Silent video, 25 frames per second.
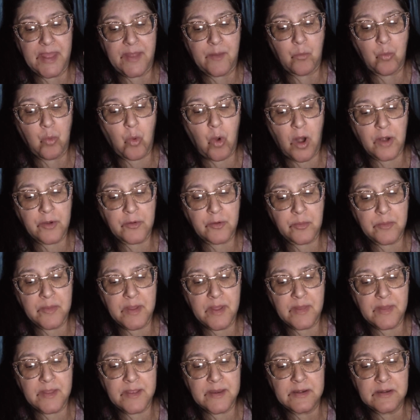had
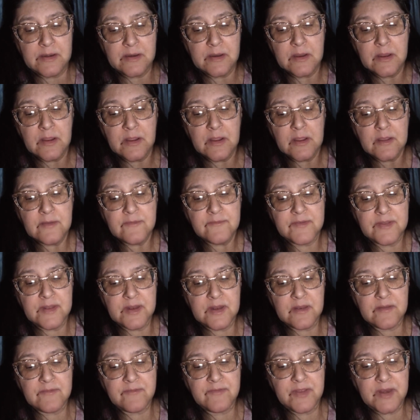watermelon,
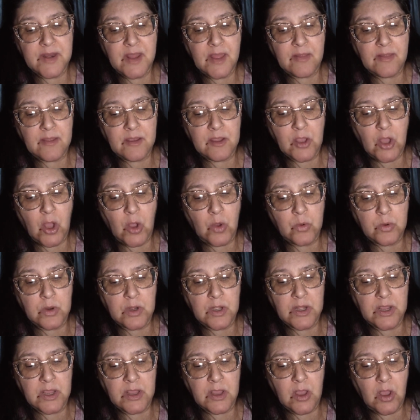the vanilla
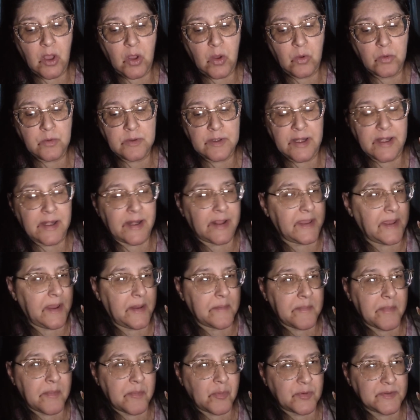coconut cone, and I
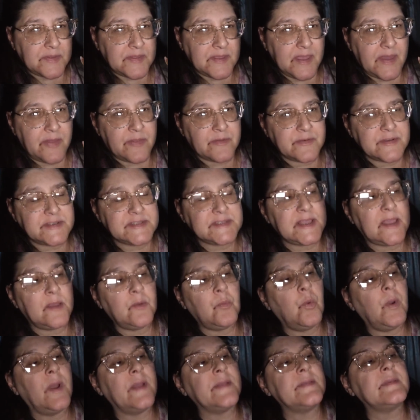can't remember what the other
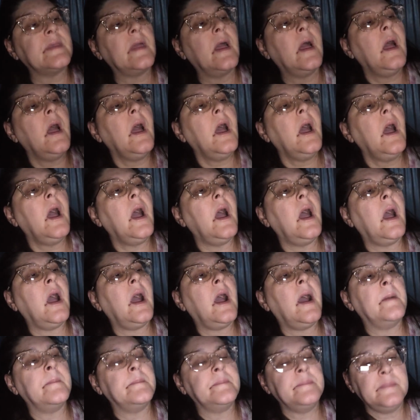scent was.
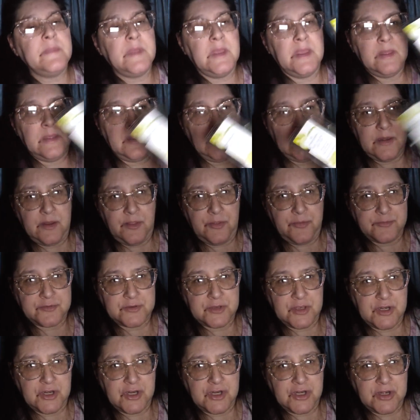Um, in, the,
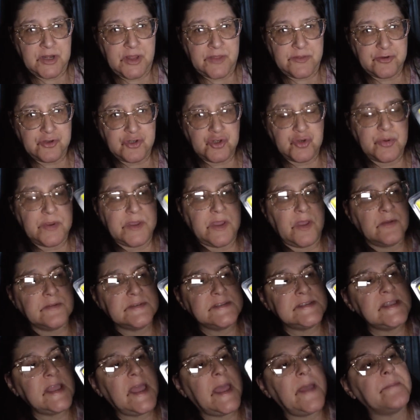in another trio
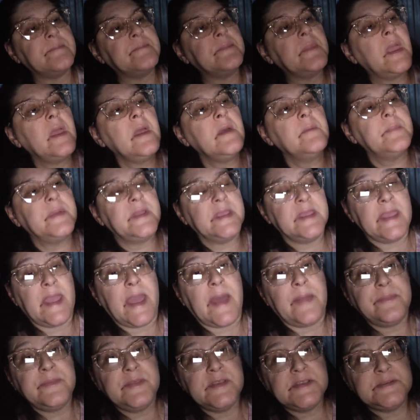set. But
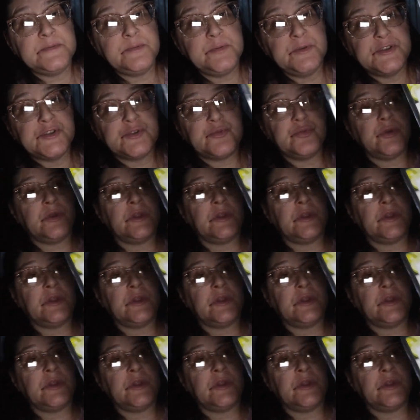yeah, this was